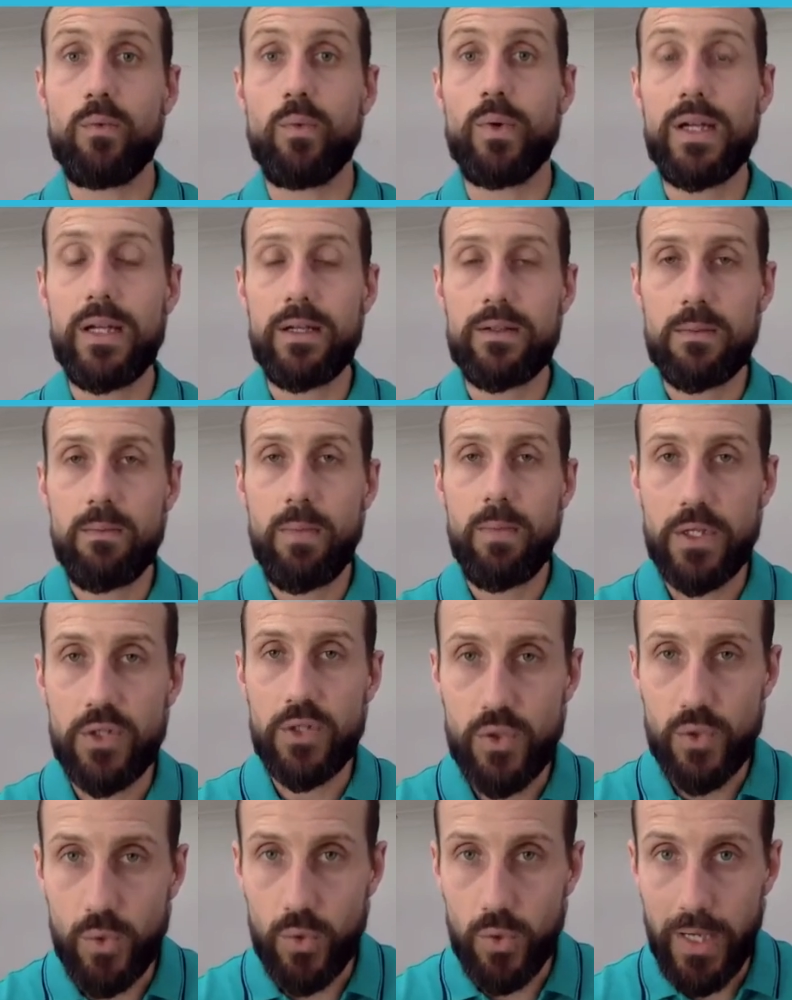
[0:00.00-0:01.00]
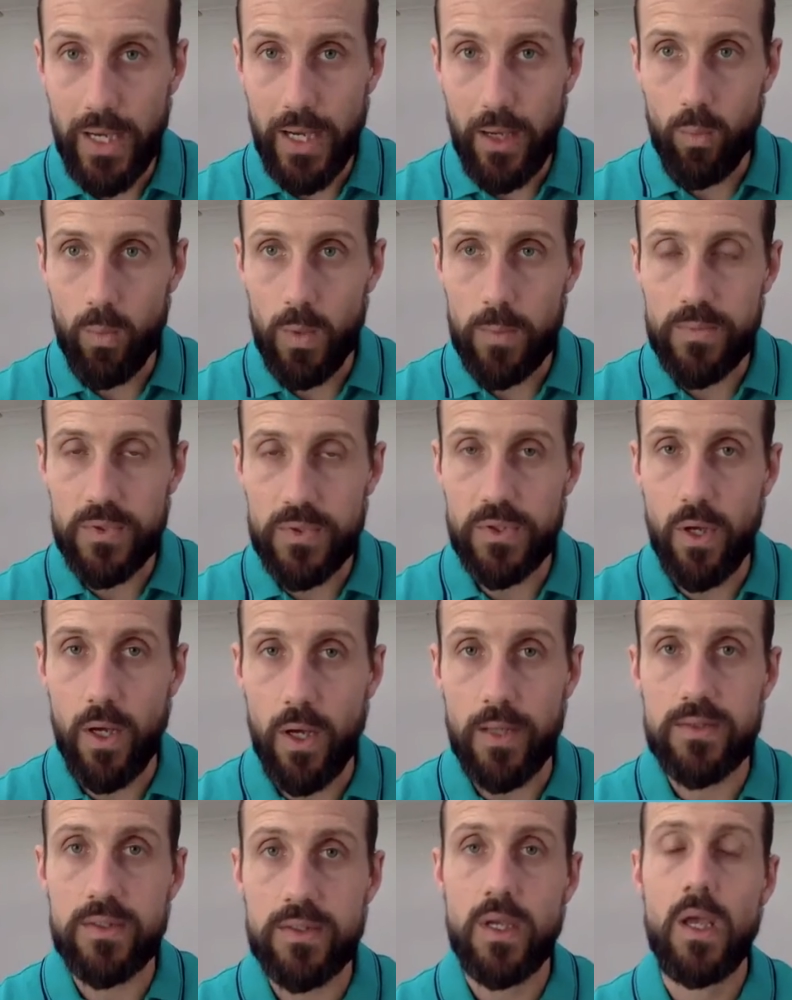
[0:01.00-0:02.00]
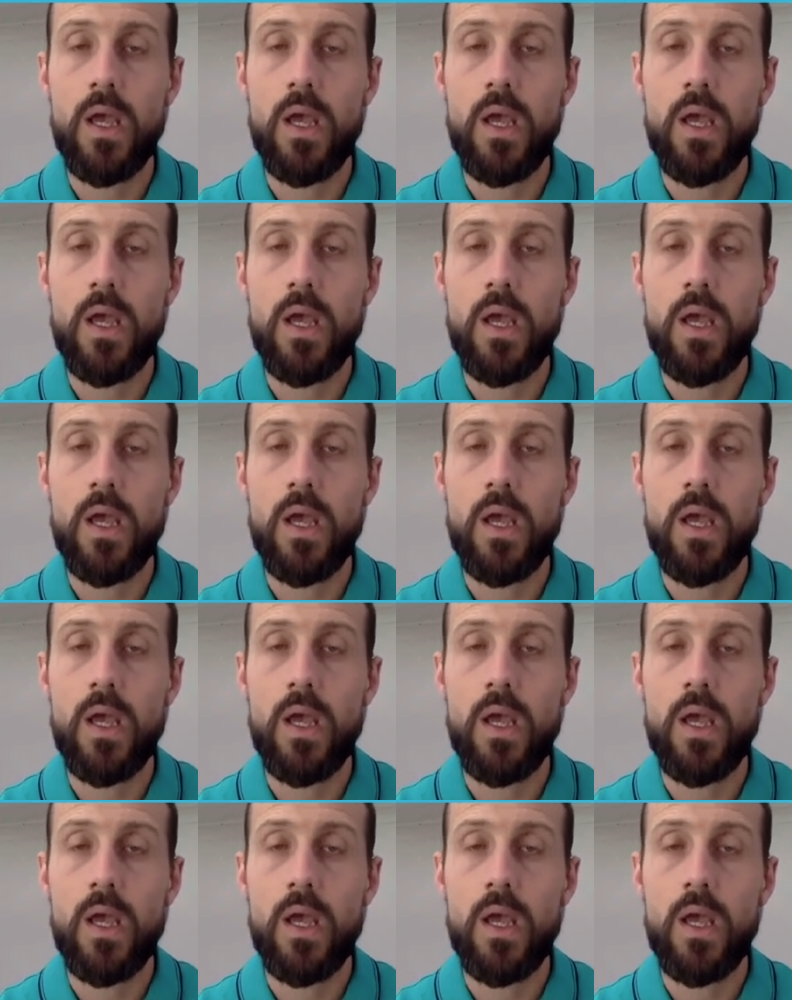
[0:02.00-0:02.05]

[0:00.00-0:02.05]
we need to make sure our websites